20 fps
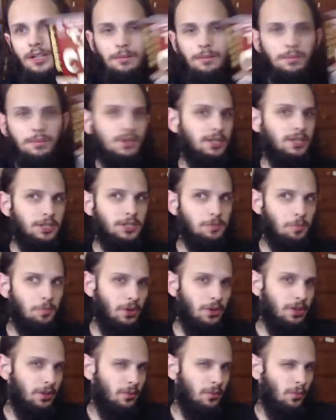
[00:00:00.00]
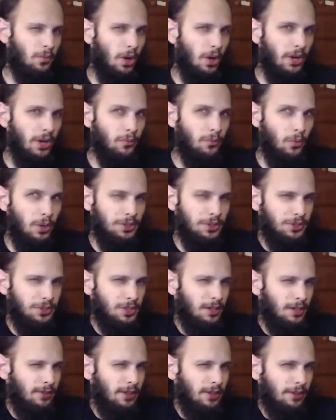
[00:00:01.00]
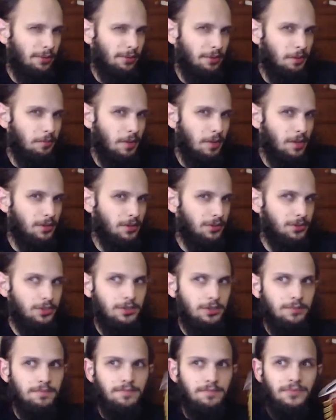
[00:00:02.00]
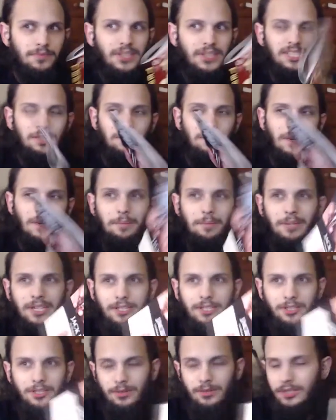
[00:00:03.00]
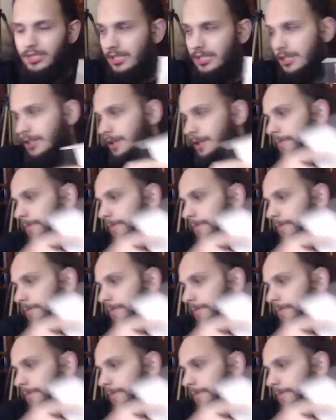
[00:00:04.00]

Please more than one once every 3 months. That's my biggest critique.